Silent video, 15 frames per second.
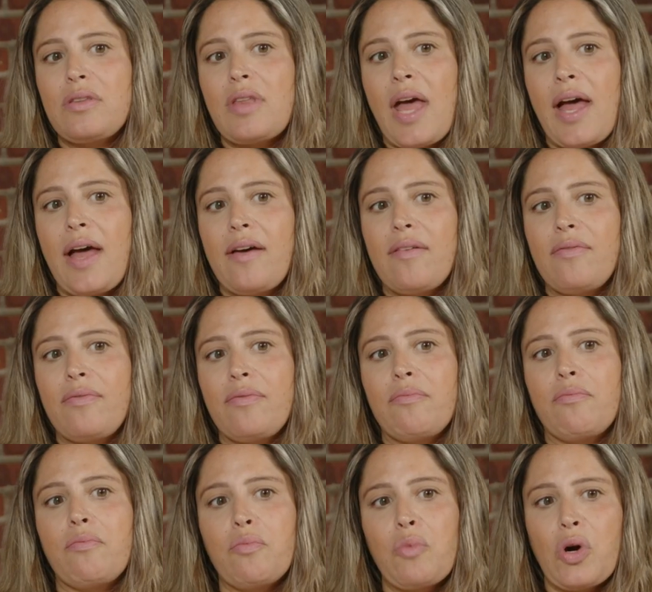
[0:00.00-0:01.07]
have
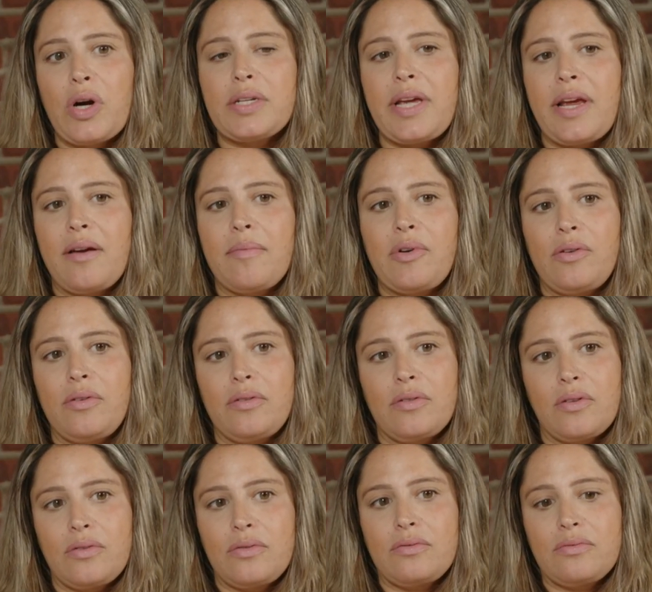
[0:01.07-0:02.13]
more attainable
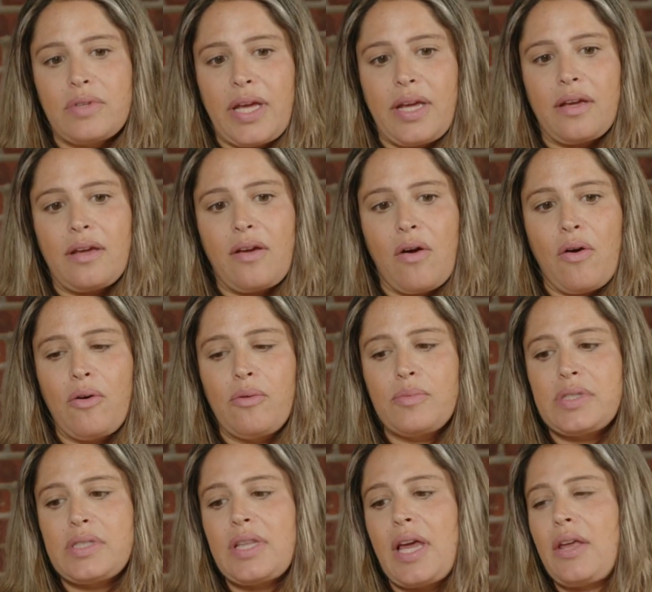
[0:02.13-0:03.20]

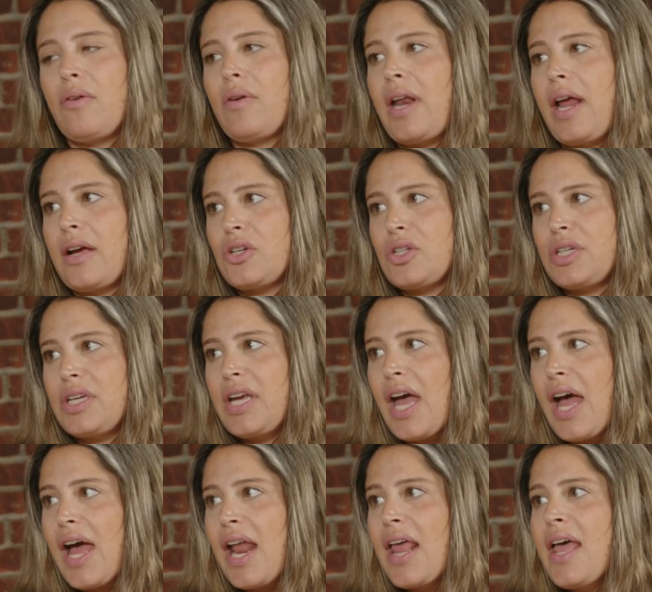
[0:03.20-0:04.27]
homes that you can actually
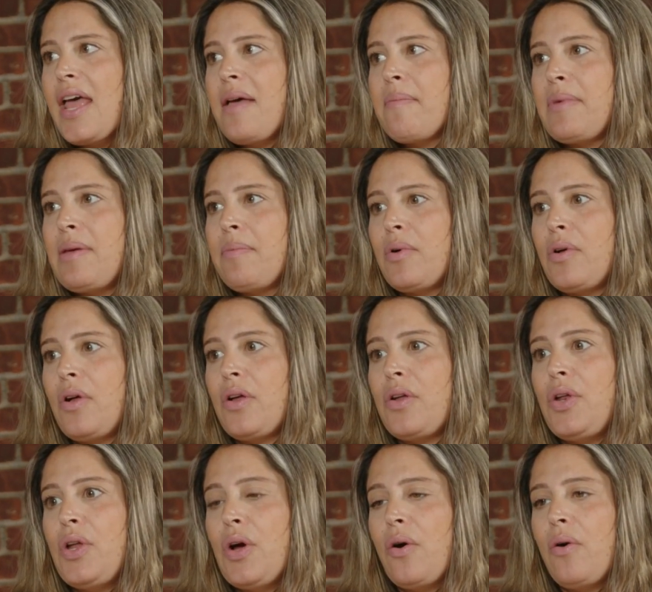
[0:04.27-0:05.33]
get. People
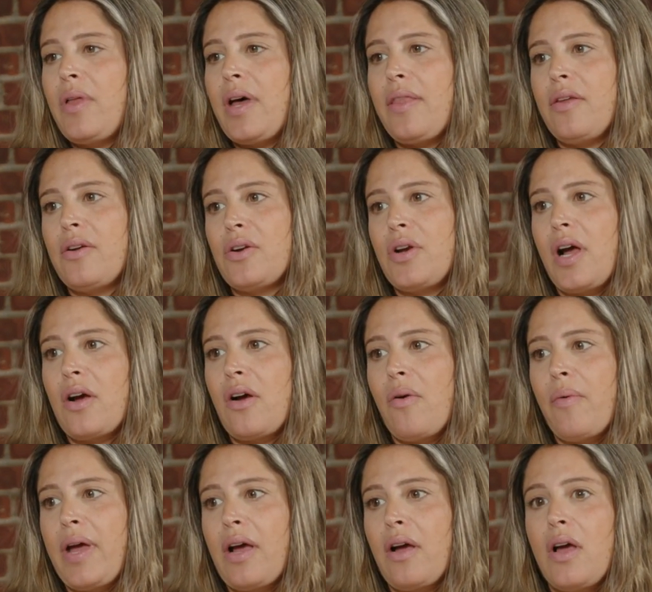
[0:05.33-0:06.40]
know that they're not
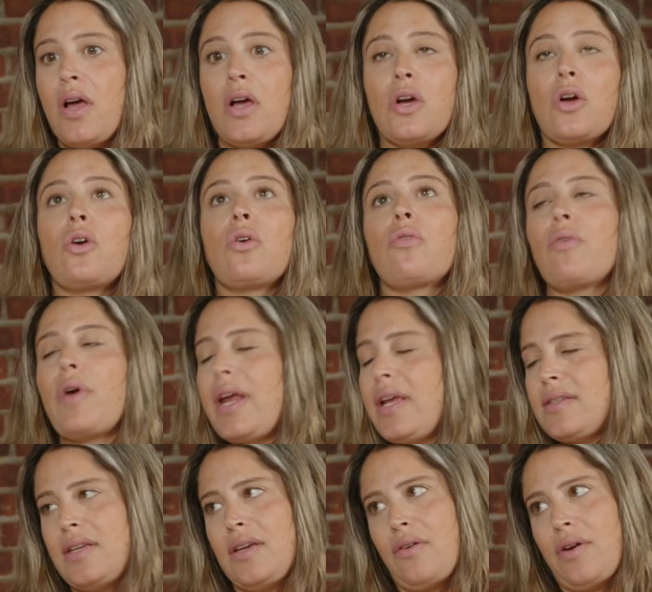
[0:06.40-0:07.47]
going
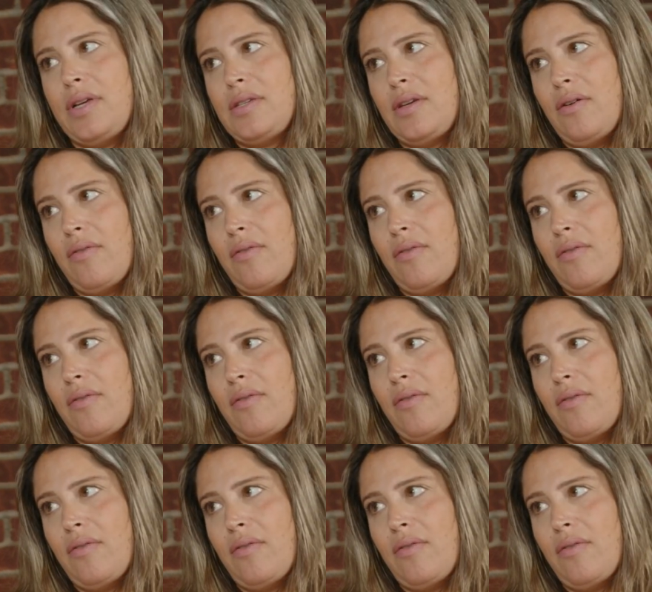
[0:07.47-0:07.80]
crazy over